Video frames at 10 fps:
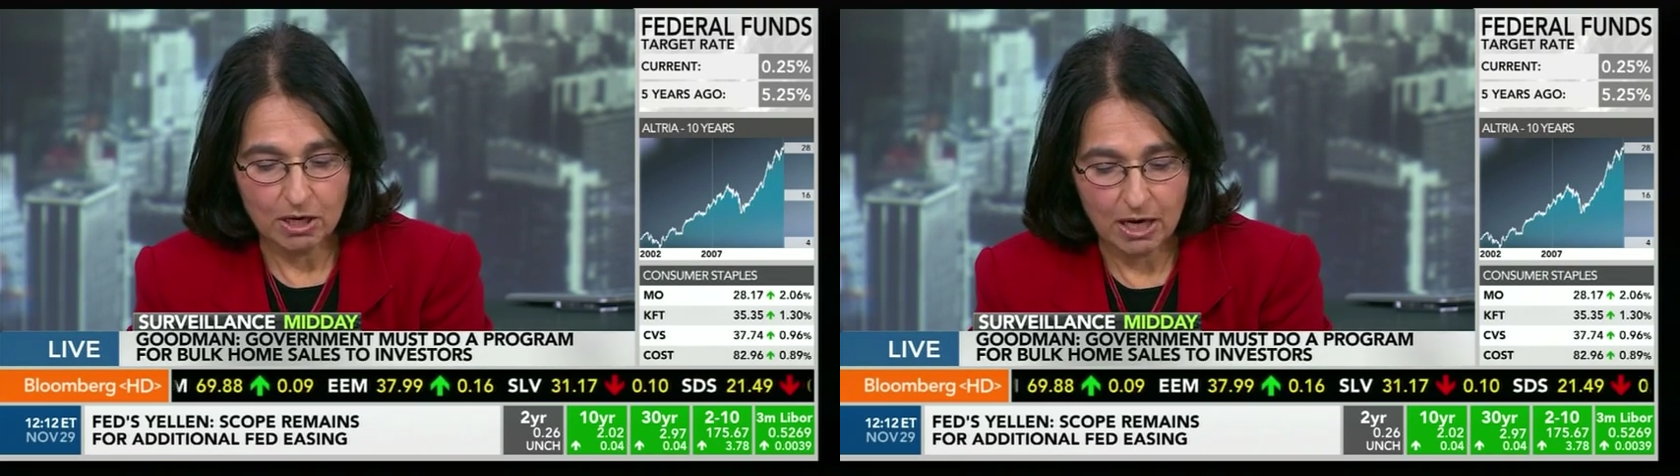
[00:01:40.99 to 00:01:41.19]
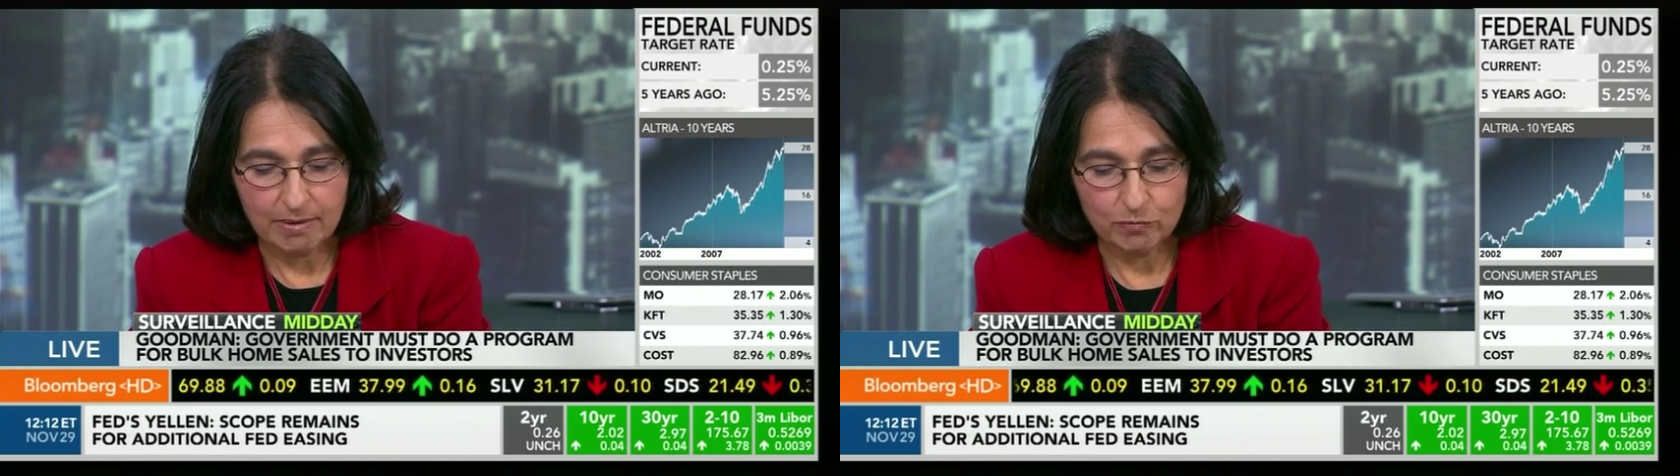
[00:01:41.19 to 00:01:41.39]

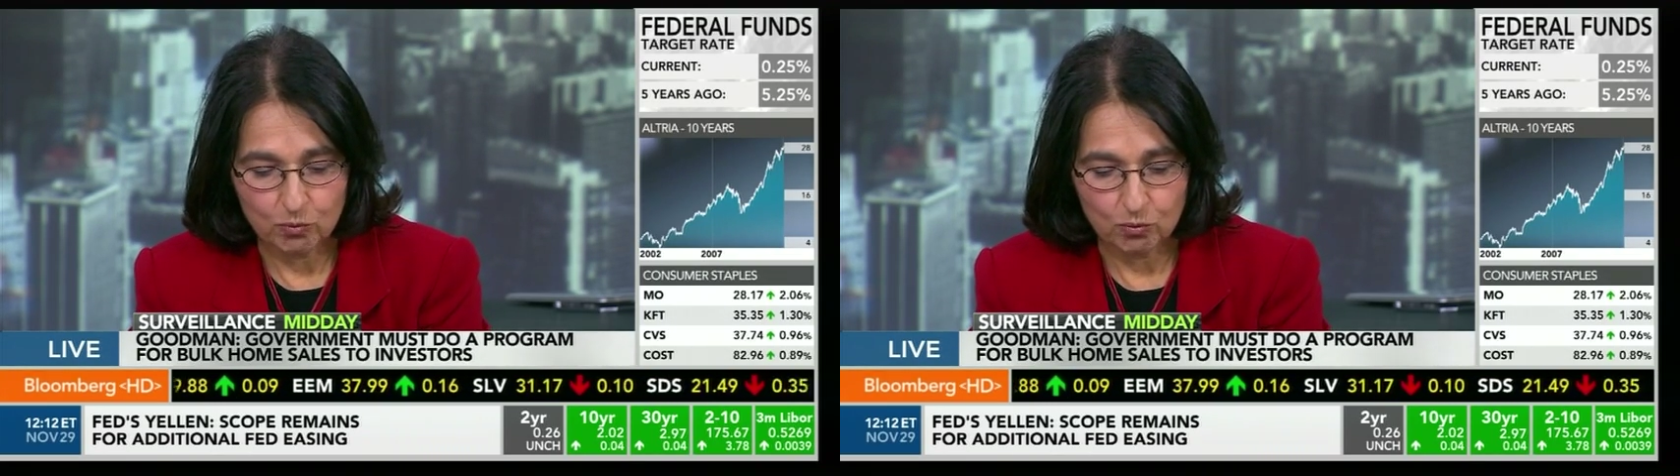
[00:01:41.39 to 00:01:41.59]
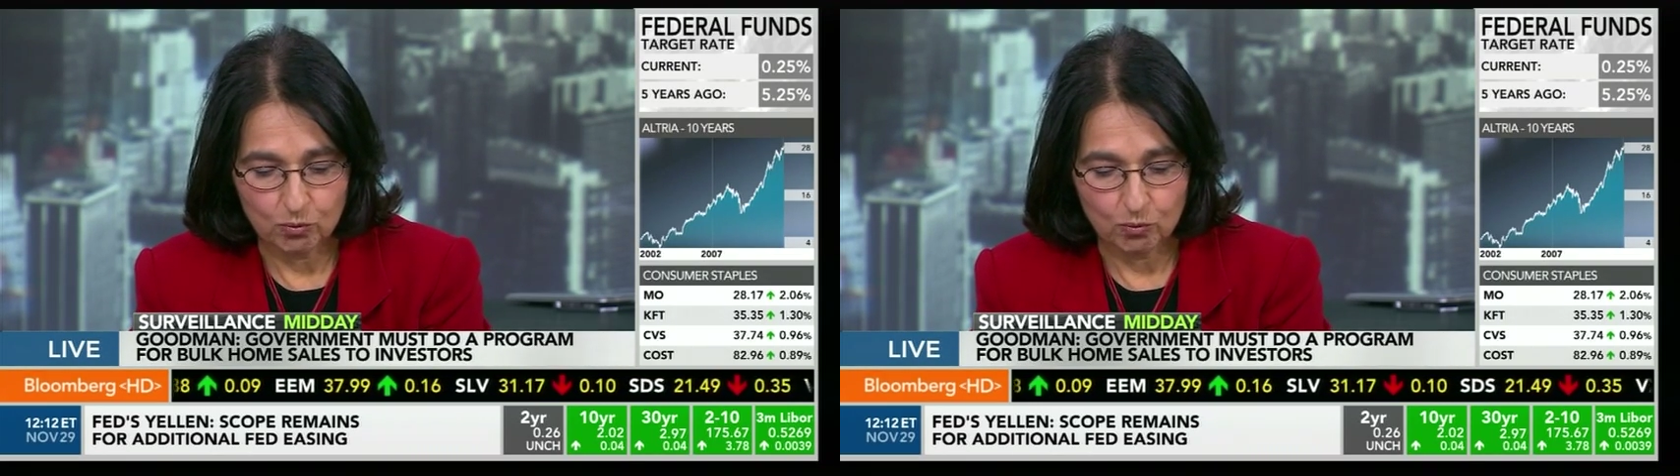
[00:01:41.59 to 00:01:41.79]
um,
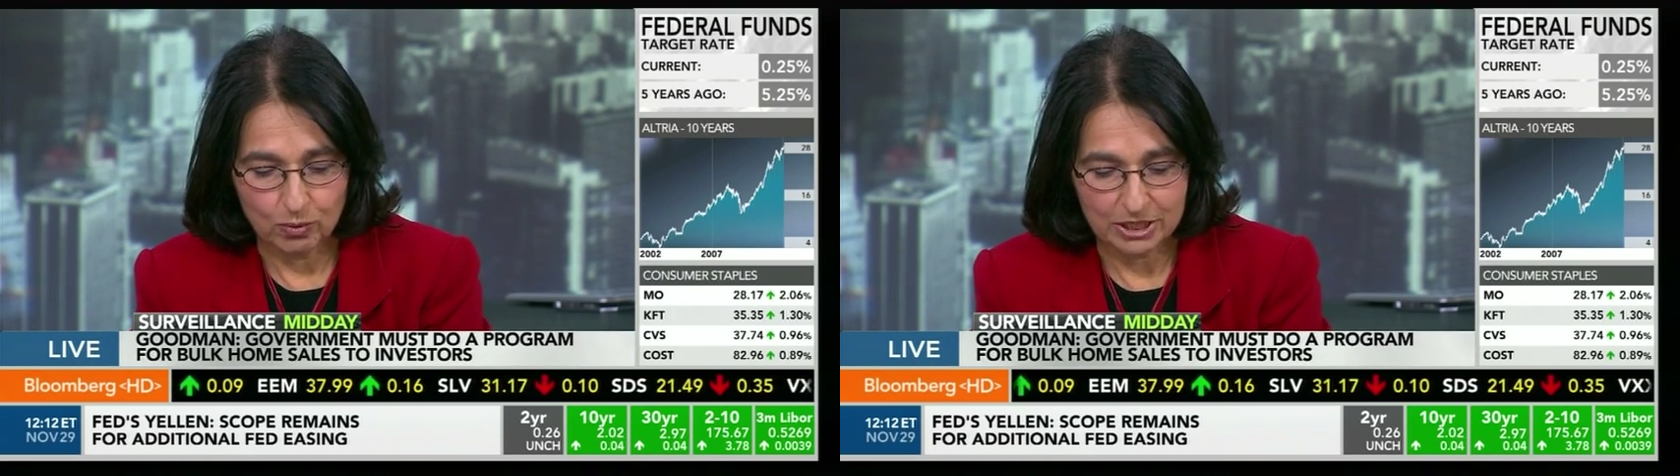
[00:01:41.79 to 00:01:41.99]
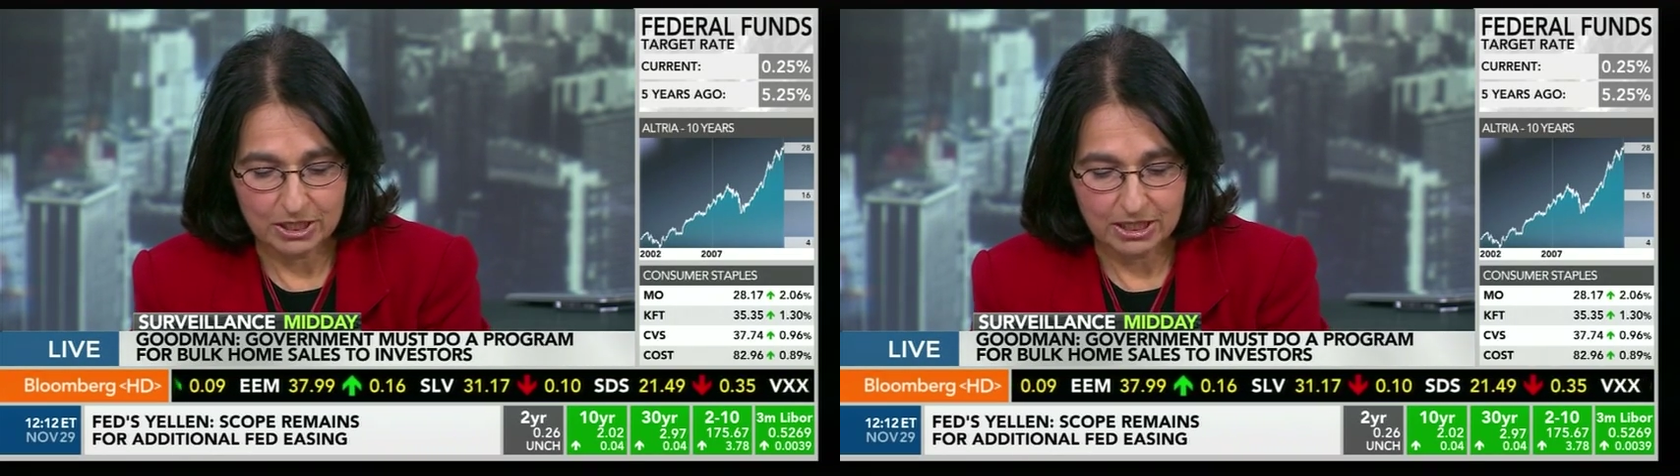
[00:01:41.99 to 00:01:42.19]

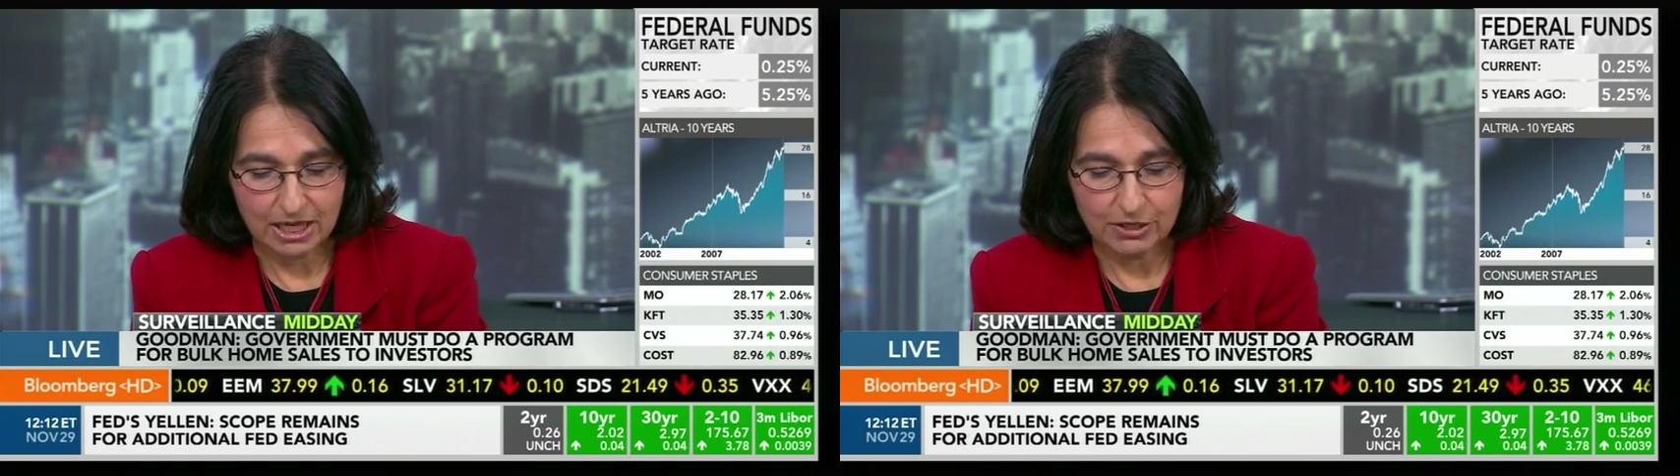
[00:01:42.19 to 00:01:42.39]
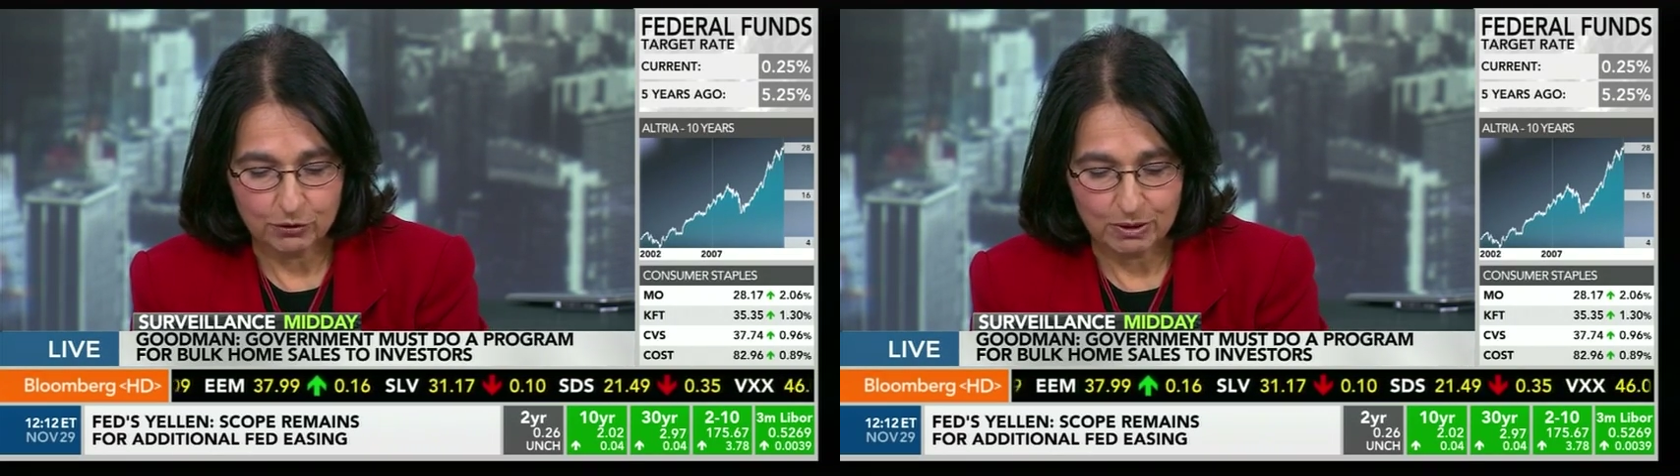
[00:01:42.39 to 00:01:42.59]
which is
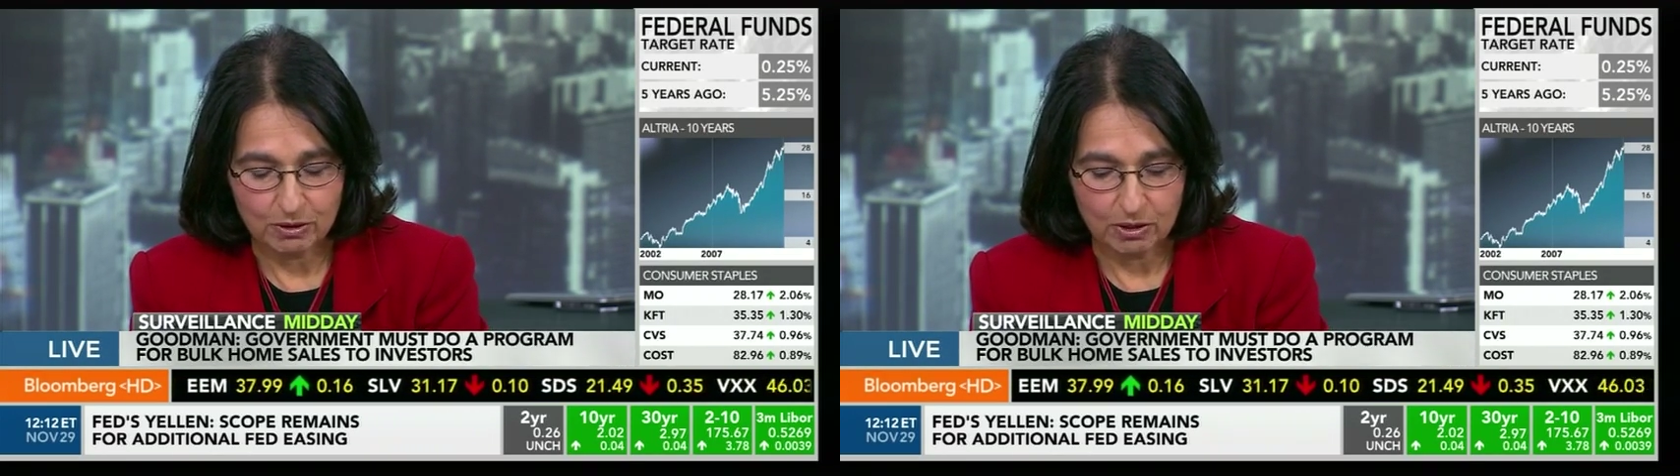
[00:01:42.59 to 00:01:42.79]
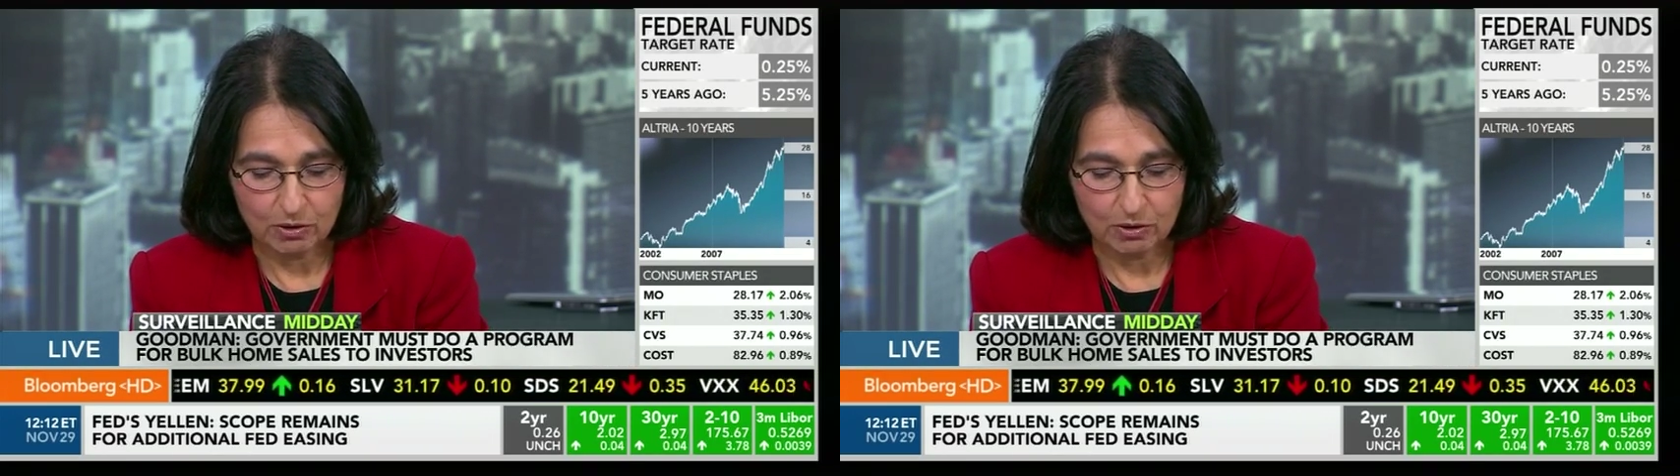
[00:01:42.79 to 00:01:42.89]
under